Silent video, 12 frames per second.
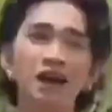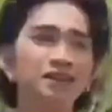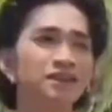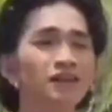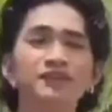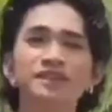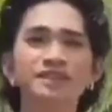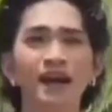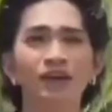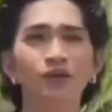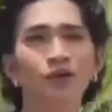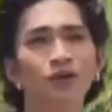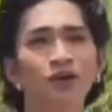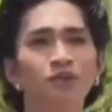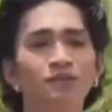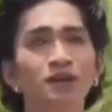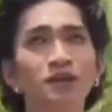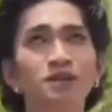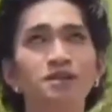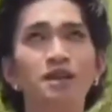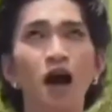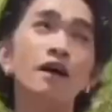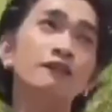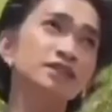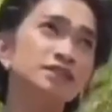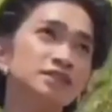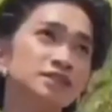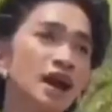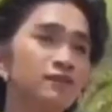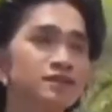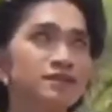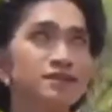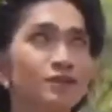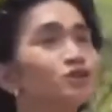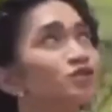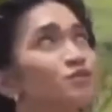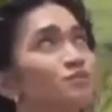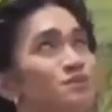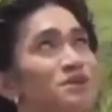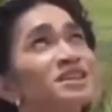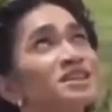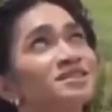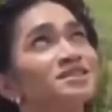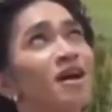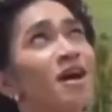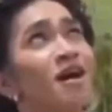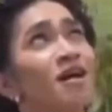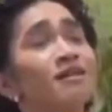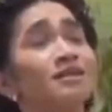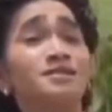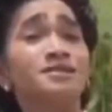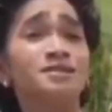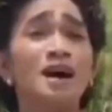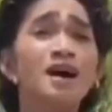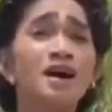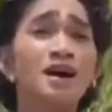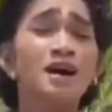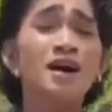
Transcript: love this category because obviously I'm a social media star, duh.